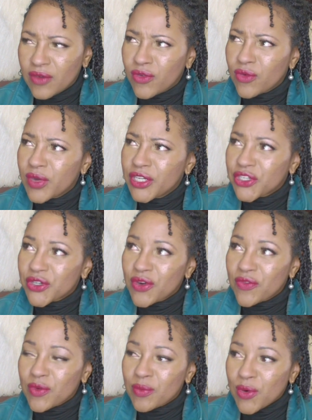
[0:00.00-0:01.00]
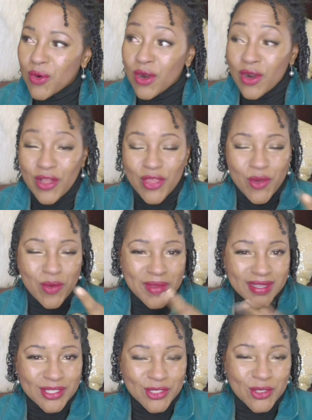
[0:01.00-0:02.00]
For richer or for poor, although when
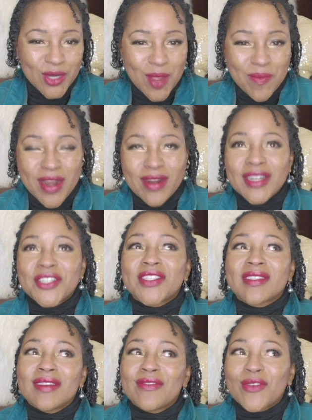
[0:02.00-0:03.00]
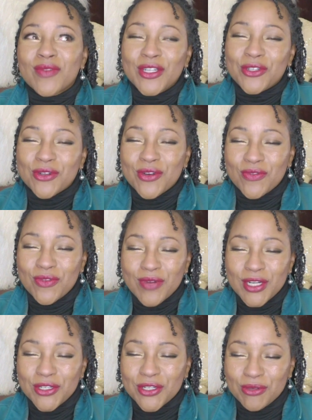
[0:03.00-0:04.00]
my sister got married, she said for richer or for
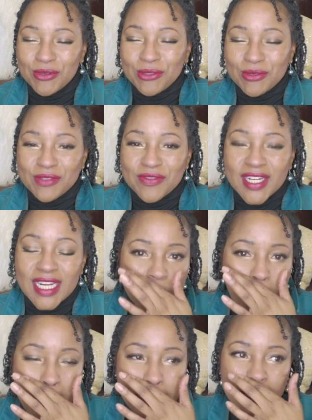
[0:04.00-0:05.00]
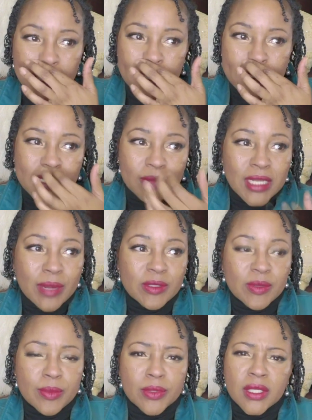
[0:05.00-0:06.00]
richer, which was funny. So I think
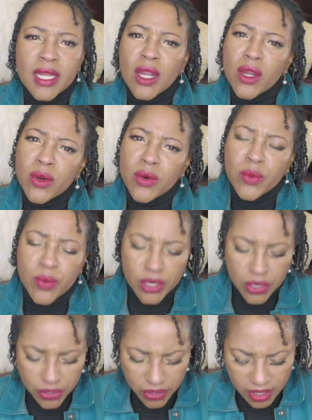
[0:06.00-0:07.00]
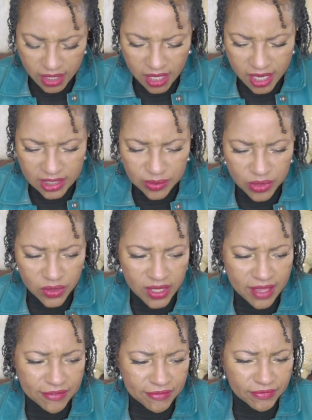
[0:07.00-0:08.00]
sometimes people are like, oh, when are you going to get a husband? Or
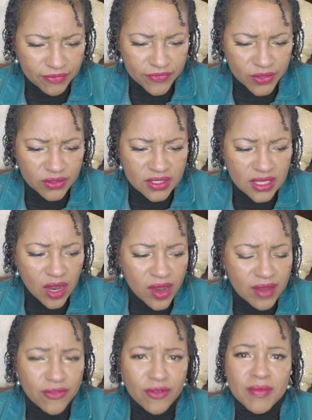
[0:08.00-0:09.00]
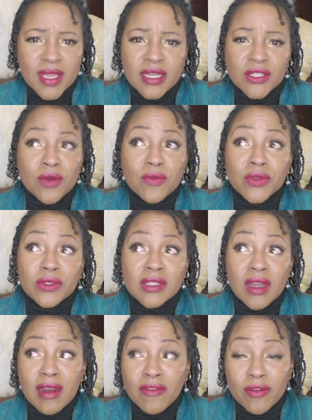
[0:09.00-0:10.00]
they feel sorry for me. Don't feel
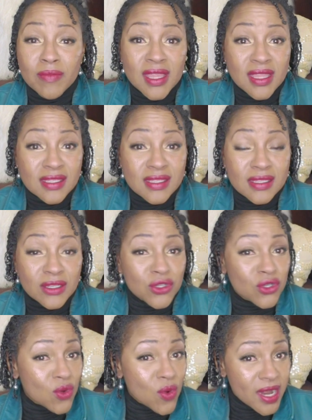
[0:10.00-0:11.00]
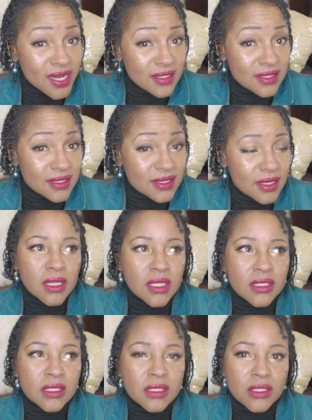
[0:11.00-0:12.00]
sorry for me. This is a choice.
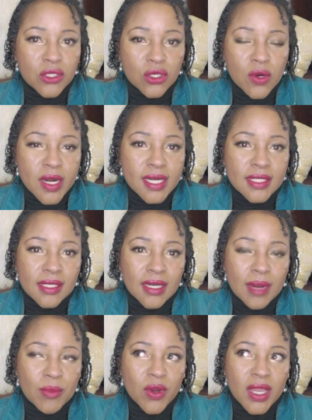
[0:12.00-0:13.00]
This is a choice, and I'm